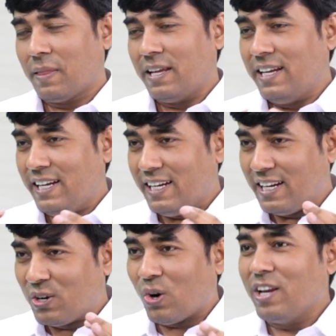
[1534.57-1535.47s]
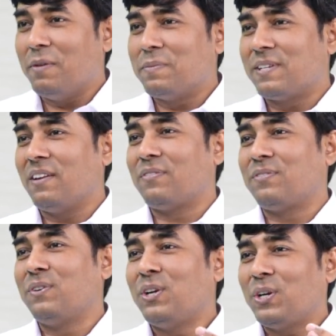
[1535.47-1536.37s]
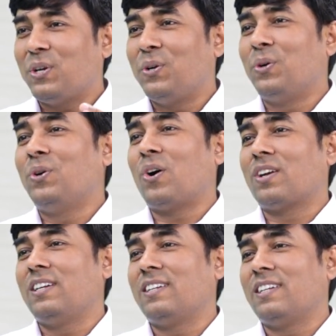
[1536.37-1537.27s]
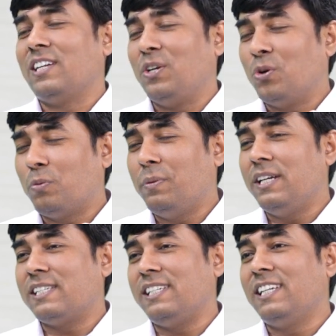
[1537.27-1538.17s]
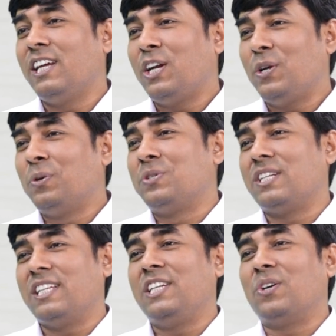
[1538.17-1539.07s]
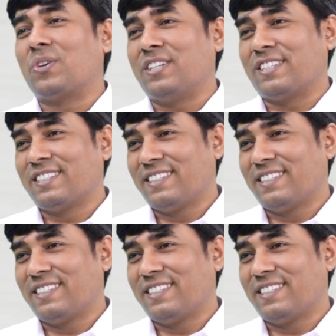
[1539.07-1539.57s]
He call himself no doctor, no medicine, no surgery doctor.